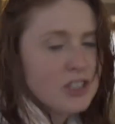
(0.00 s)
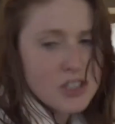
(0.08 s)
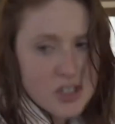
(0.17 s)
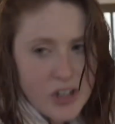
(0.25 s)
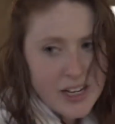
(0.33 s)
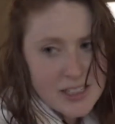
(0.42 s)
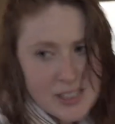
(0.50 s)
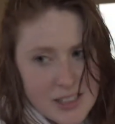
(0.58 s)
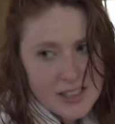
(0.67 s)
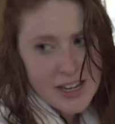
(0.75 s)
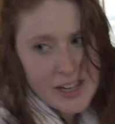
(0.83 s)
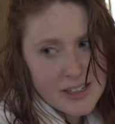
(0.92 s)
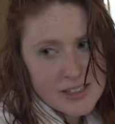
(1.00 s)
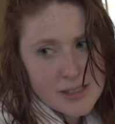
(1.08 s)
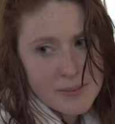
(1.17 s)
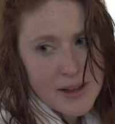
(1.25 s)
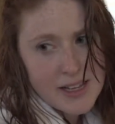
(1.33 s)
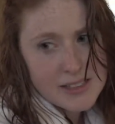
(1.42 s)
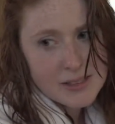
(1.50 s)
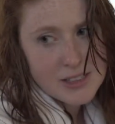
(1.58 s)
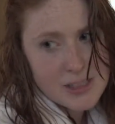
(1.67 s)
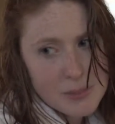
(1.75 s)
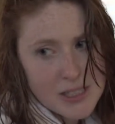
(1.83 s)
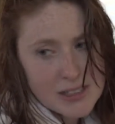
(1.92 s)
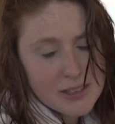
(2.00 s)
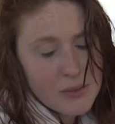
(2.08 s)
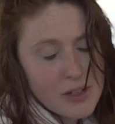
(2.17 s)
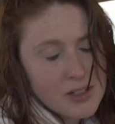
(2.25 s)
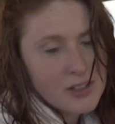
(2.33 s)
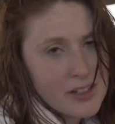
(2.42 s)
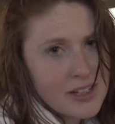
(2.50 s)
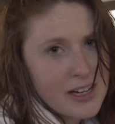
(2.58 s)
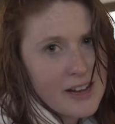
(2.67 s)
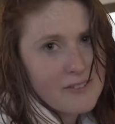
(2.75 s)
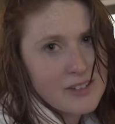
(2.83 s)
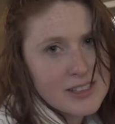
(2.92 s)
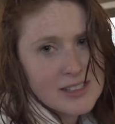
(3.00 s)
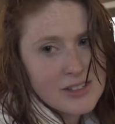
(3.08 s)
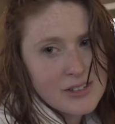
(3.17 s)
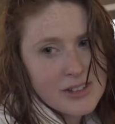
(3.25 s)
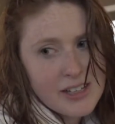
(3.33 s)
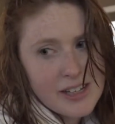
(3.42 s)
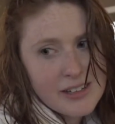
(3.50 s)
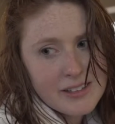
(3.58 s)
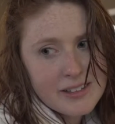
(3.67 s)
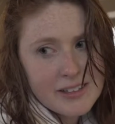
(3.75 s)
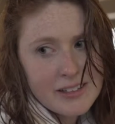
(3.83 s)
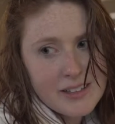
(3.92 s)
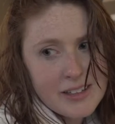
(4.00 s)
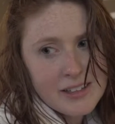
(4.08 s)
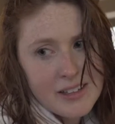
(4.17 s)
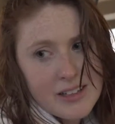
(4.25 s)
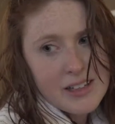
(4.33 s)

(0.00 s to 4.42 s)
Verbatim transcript: straight to the air and space just because I wanted to look at every single thing. Yeah.